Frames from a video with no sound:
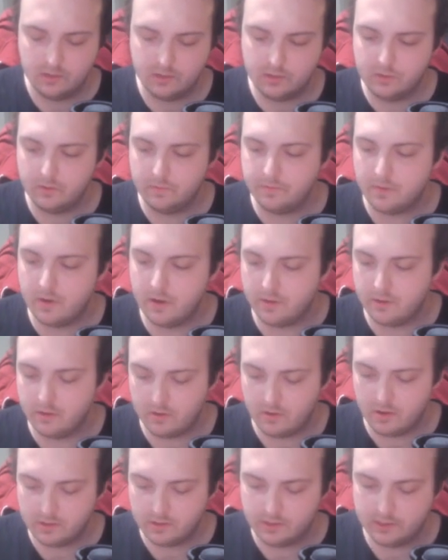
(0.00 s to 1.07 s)
So far,
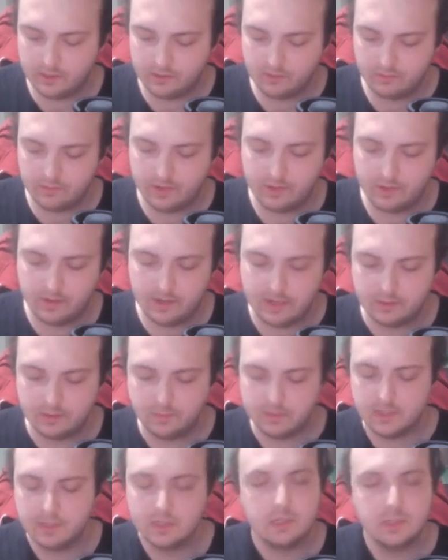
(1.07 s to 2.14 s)
though, our secret rare has
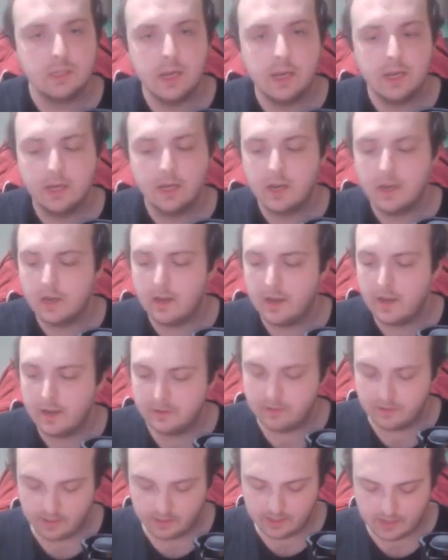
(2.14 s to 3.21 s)
been insane.
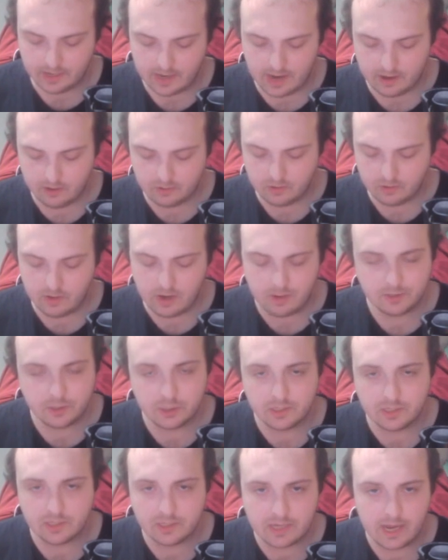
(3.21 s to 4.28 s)
Again, I don't know how much
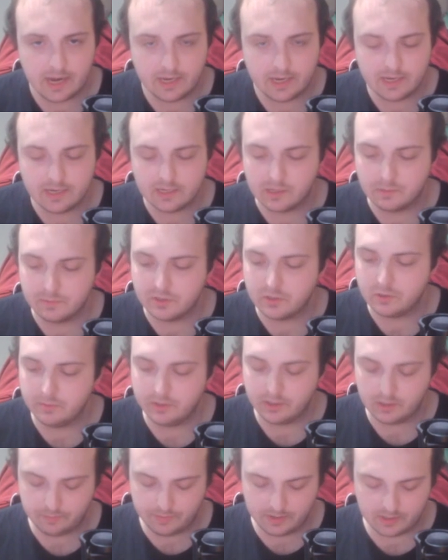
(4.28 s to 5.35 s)
Inset he is. I'm assuming
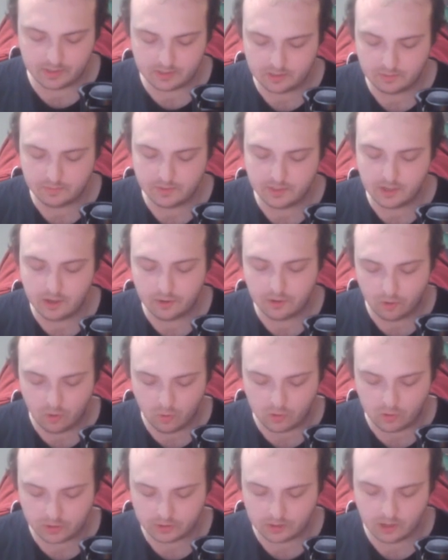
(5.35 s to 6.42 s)
compared to some of the other
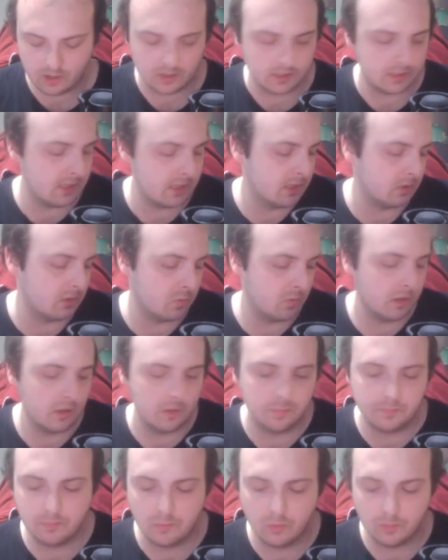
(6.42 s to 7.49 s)
Horus cards, he is one of the
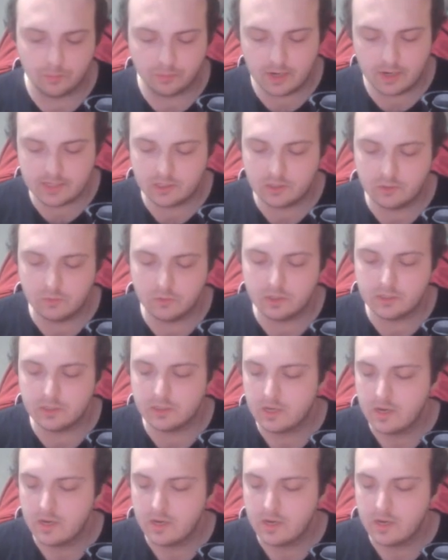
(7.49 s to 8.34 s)
more pricey ones,